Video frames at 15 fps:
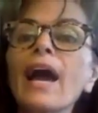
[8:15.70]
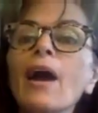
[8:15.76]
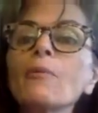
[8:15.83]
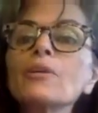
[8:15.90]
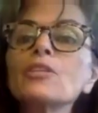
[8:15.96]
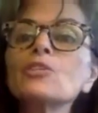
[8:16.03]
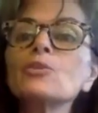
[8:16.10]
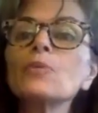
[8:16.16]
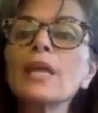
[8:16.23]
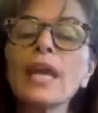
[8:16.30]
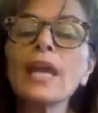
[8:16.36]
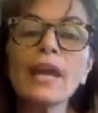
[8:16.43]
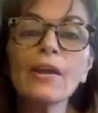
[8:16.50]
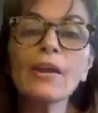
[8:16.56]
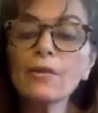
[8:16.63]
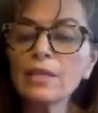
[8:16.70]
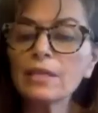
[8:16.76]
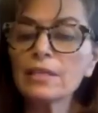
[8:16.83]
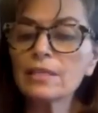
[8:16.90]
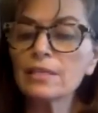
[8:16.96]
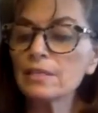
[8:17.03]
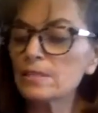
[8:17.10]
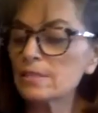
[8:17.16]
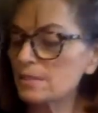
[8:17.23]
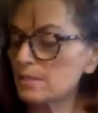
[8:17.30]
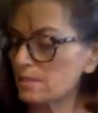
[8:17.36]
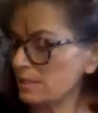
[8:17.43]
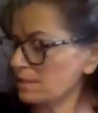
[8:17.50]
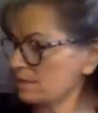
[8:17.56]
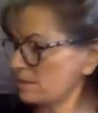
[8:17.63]
we do hair is,
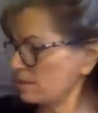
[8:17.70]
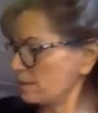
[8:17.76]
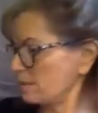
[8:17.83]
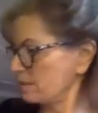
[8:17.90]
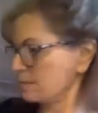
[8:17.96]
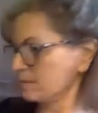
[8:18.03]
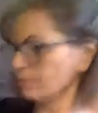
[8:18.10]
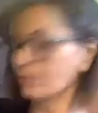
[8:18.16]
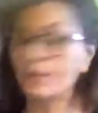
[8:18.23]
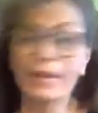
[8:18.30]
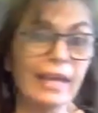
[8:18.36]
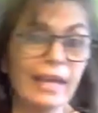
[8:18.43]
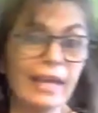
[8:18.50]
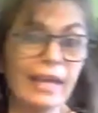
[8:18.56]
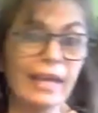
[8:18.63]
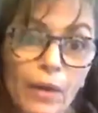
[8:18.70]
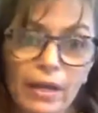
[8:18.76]
well, anyway.